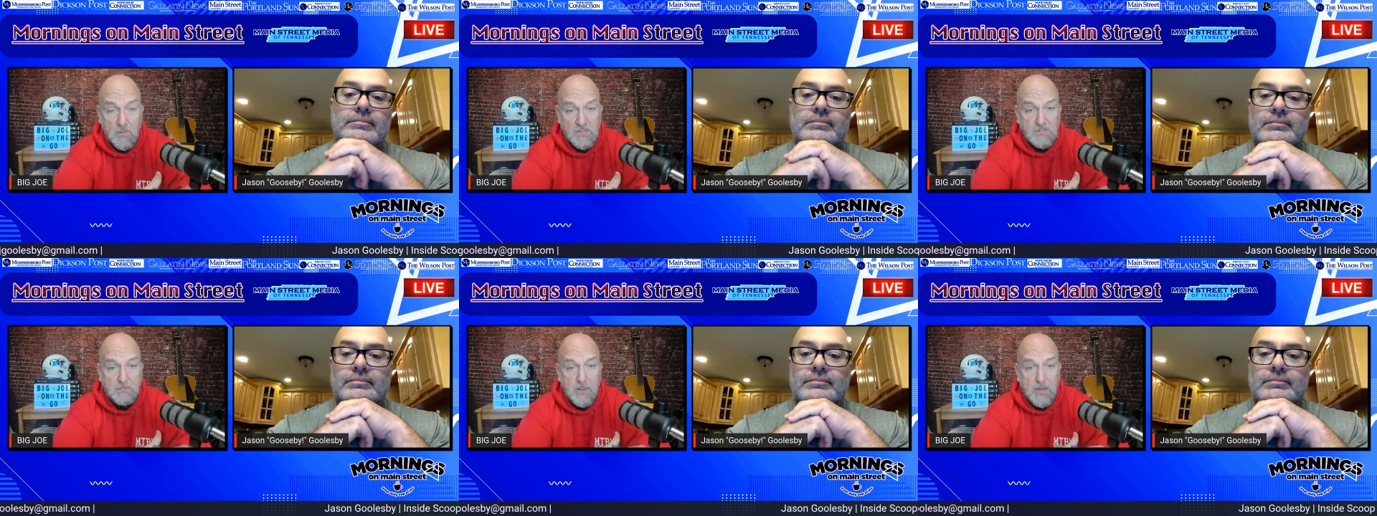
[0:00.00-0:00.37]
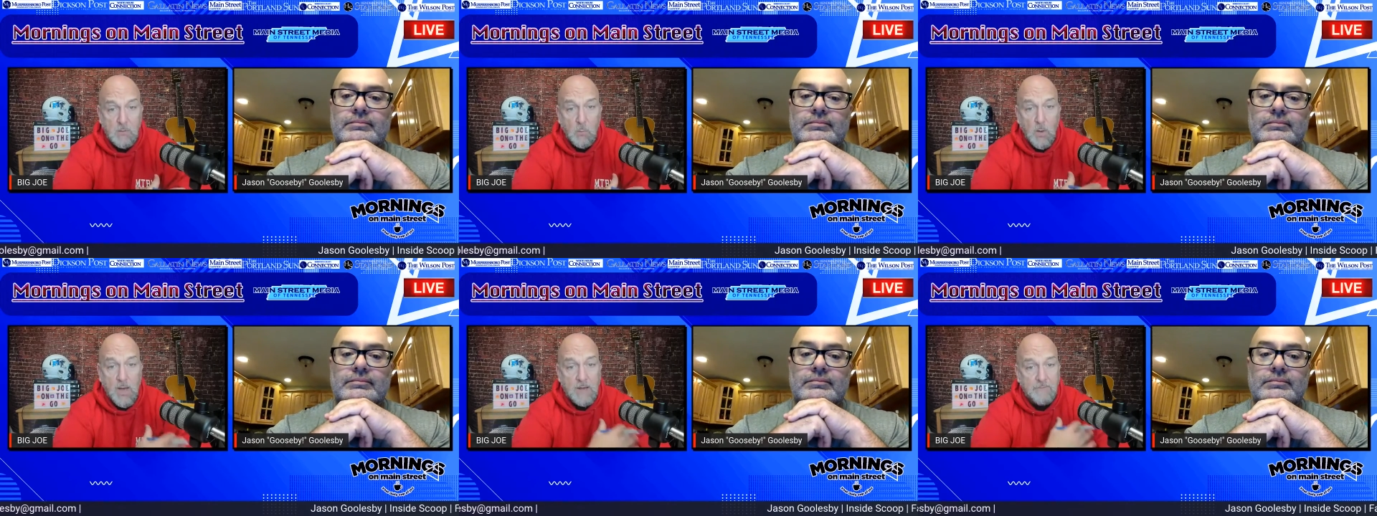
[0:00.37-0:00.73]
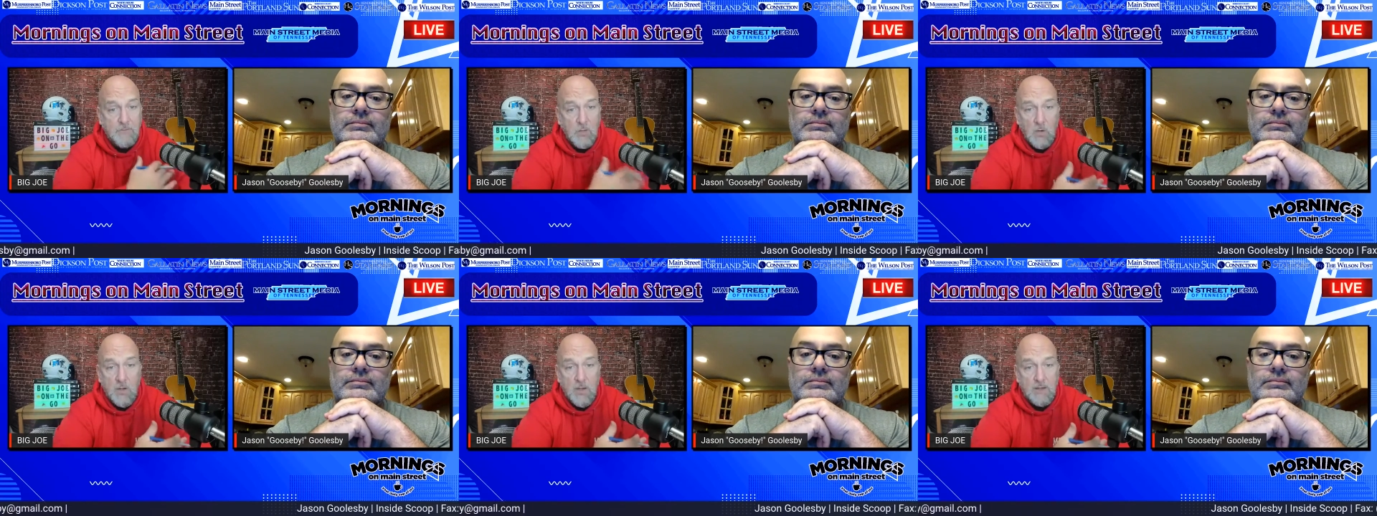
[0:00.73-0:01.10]
Speaker 1: The speedway. If
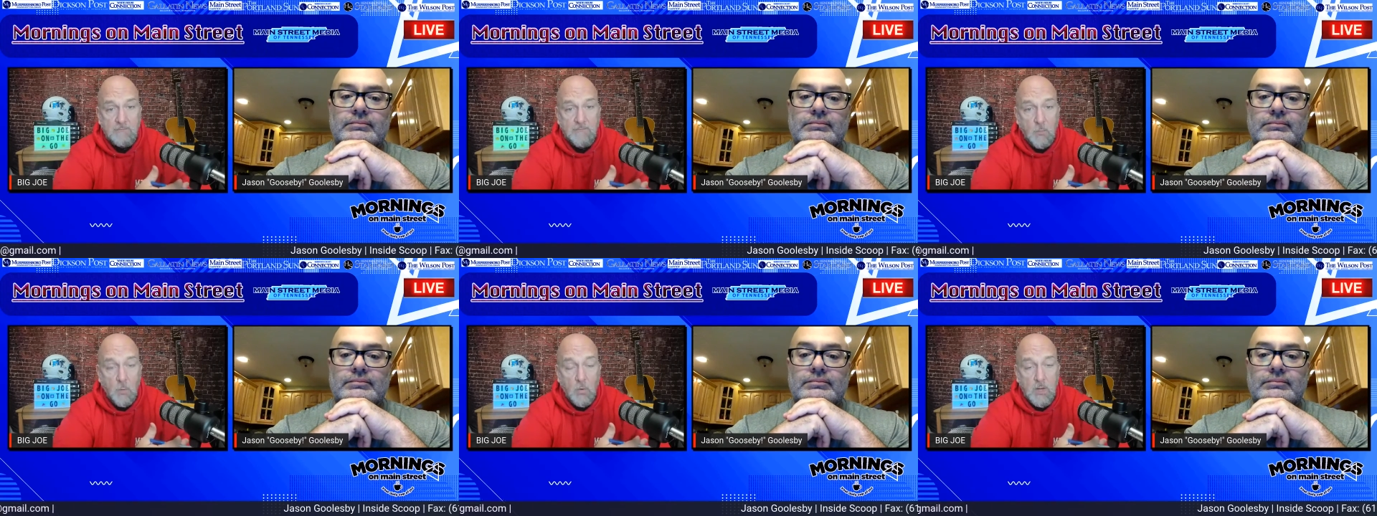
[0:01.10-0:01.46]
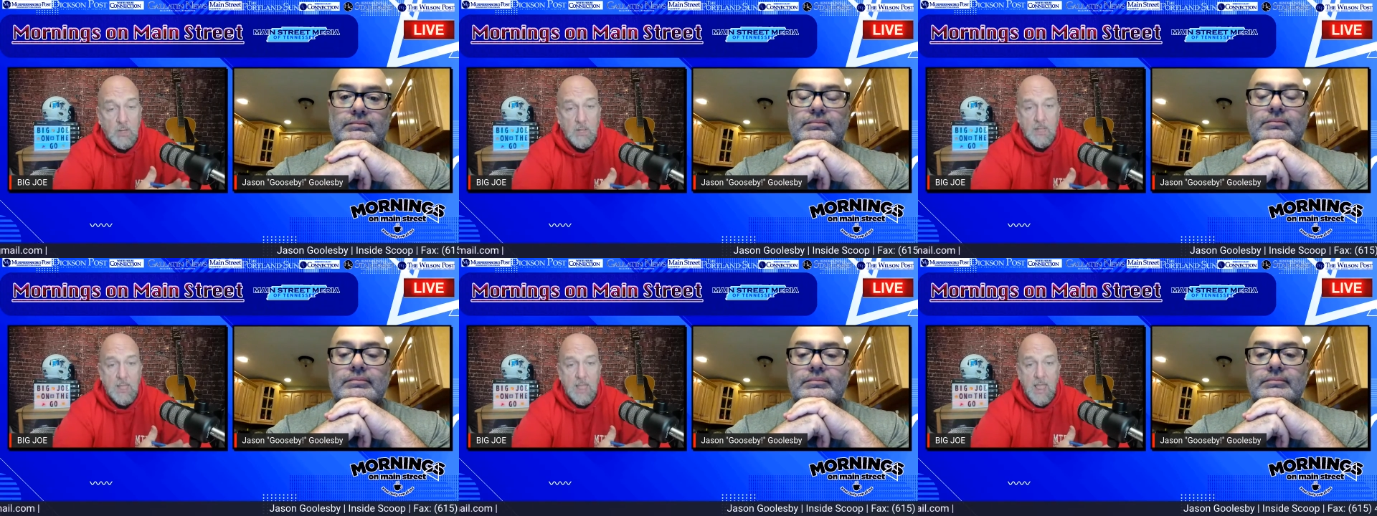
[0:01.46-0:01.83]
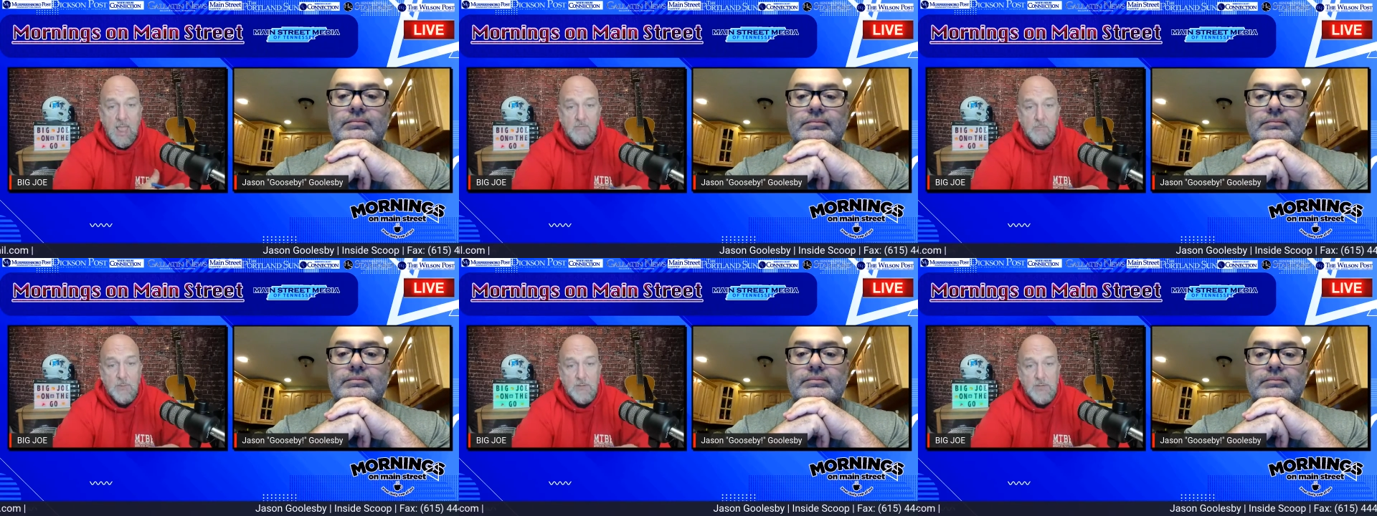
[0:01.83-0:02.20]
you go on 840,
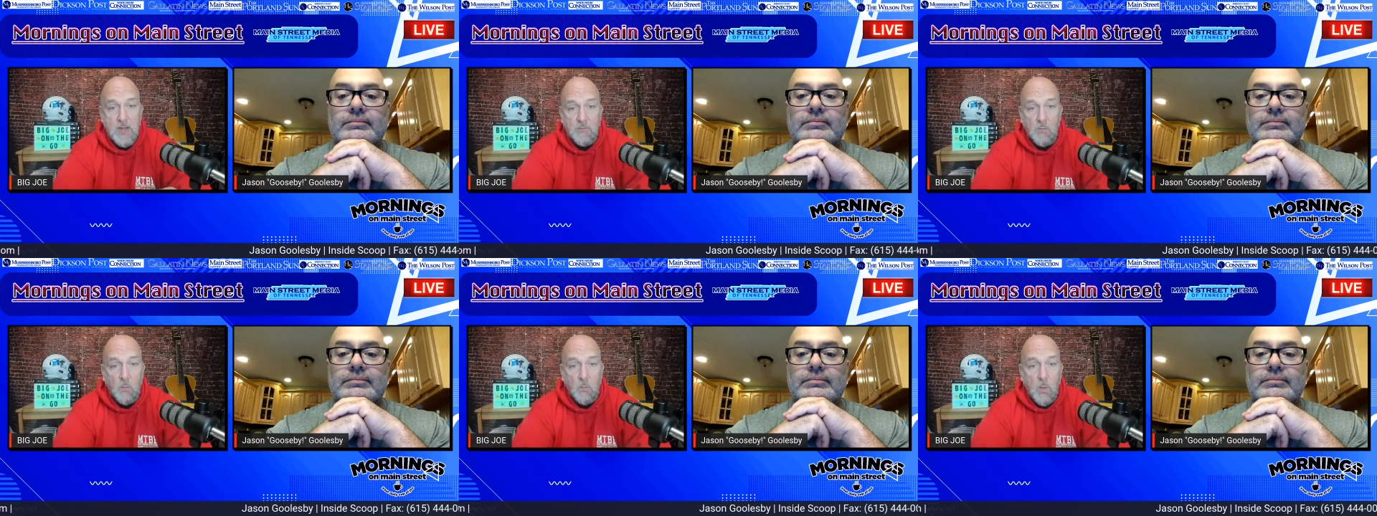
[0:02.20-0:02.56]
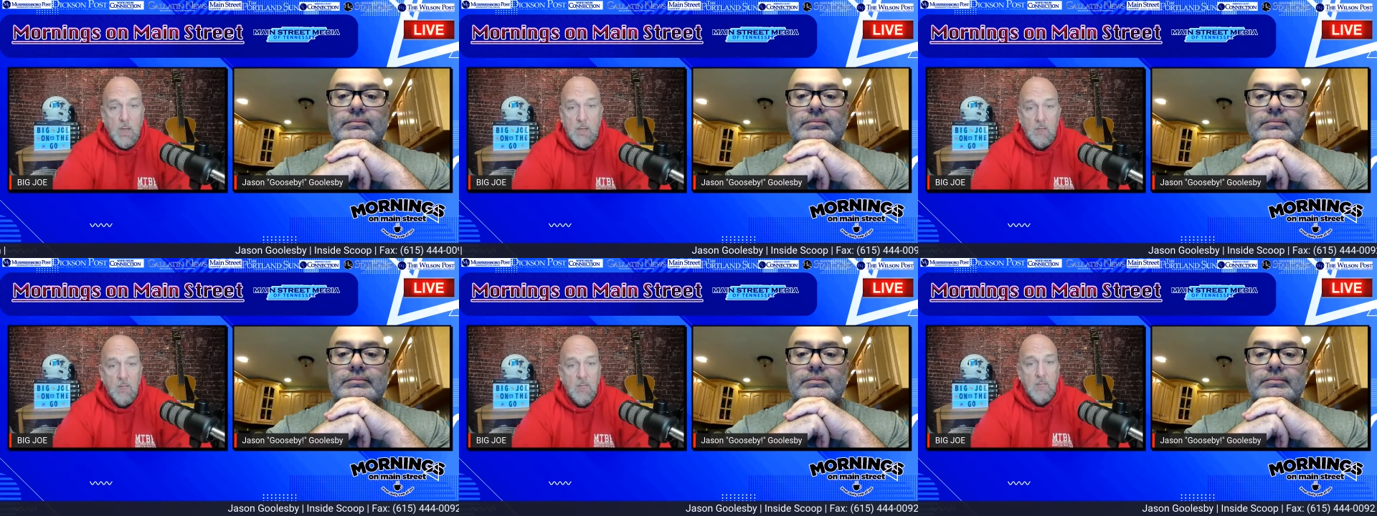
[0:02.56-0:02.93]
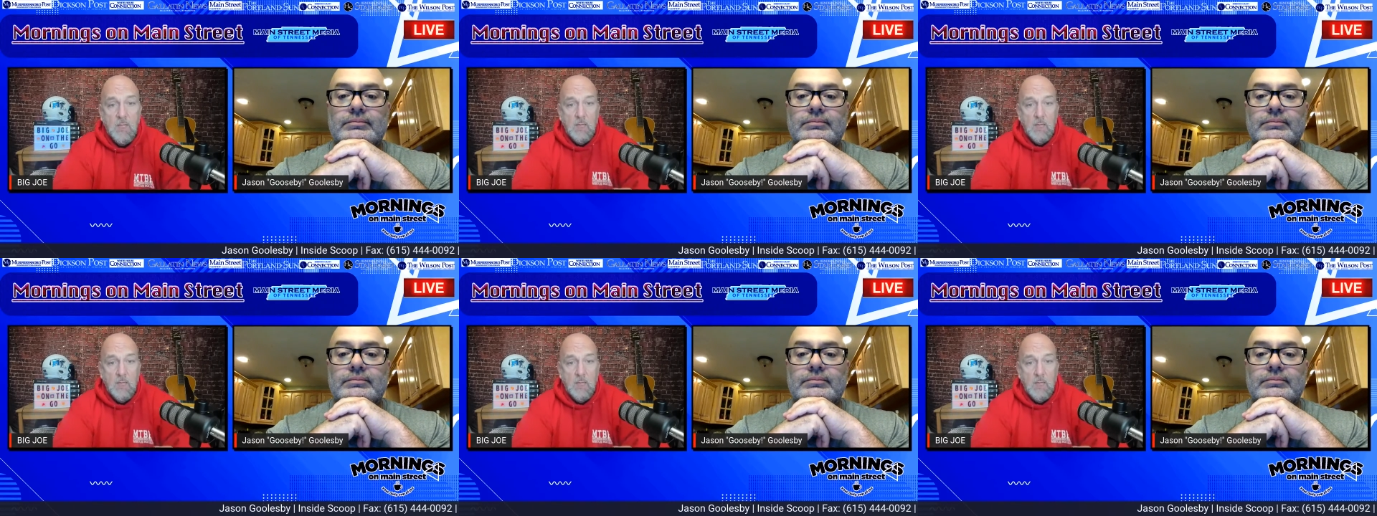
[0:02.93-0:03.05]
haven't been down there a while.